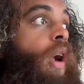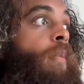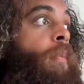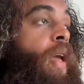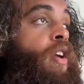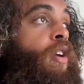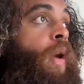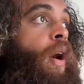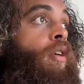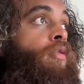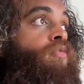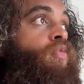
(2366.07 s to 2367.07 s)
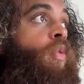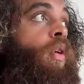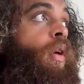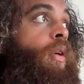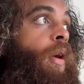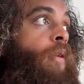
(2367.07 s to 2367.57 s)
I may go out.
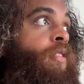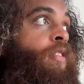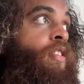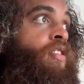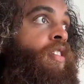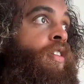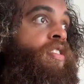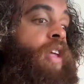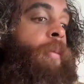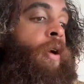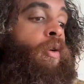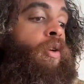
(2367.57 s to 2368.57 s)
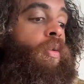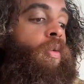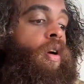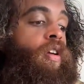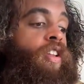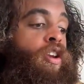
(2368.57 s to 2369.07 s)
Well, I was gonna say I might go on a
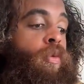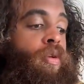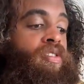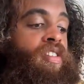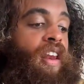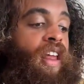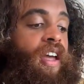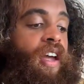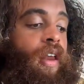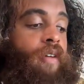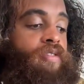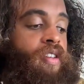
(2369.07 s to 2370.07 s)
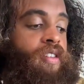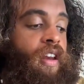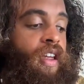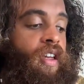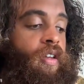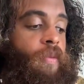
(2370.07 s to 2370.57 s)
walk because I do want to see the lake. I love seeing the
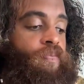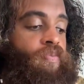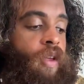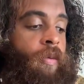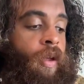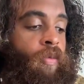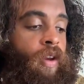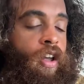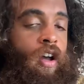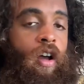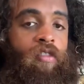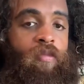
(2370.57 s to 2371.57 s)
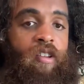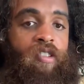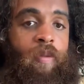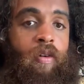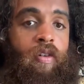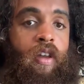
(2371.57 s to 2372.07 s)
lake. It like really calms my
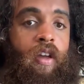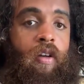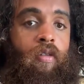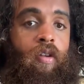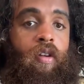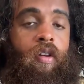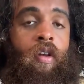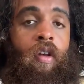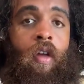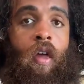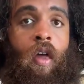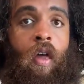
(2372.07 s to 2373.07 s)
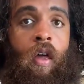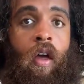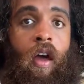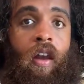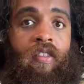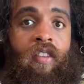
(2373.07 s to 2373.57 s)
spirit down, and
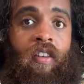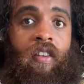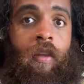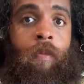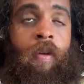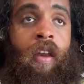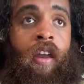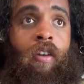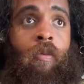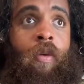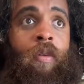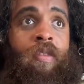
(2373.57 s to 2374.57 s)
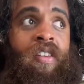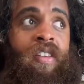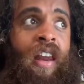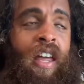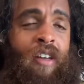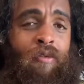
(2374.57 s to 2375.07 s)
I just like to. But I don't want to see
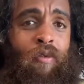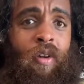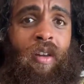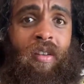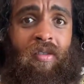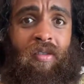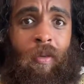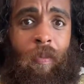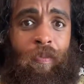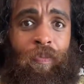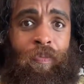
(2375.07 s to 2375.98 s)
the lake and freeze.